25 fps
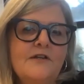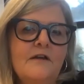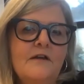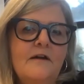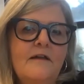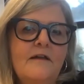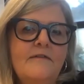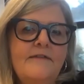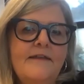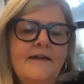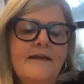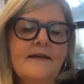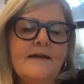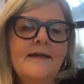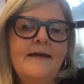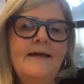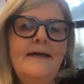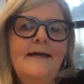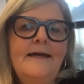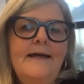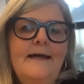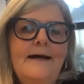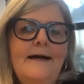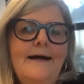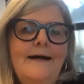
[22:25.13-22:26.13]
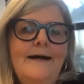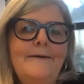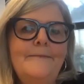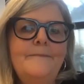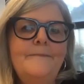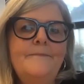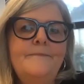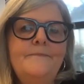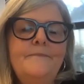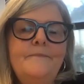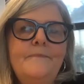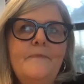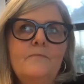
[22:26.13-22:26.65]
And I think
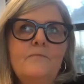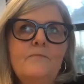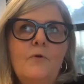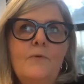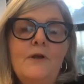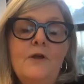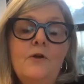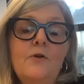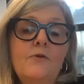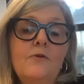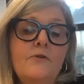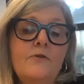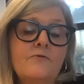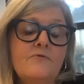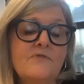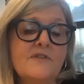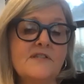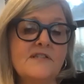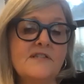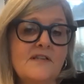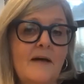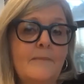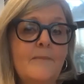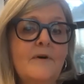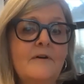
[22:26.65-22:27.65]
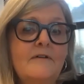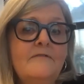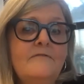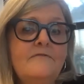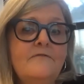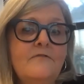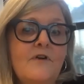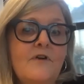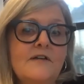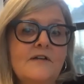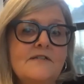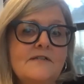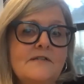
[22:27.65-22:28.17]
what we learned through the summer
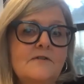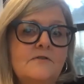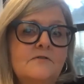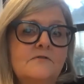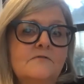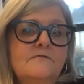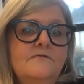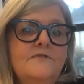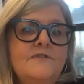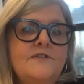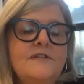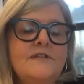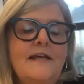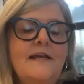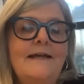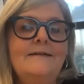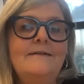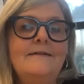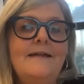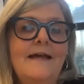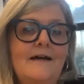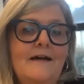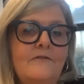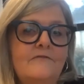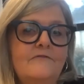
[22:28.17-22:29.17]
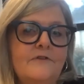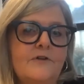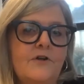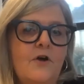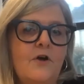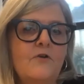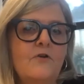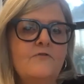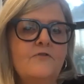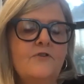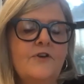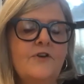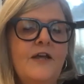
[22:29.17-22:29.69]
for ourselves and now for
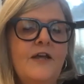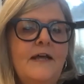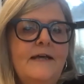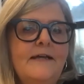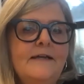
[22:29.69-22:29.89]
COVID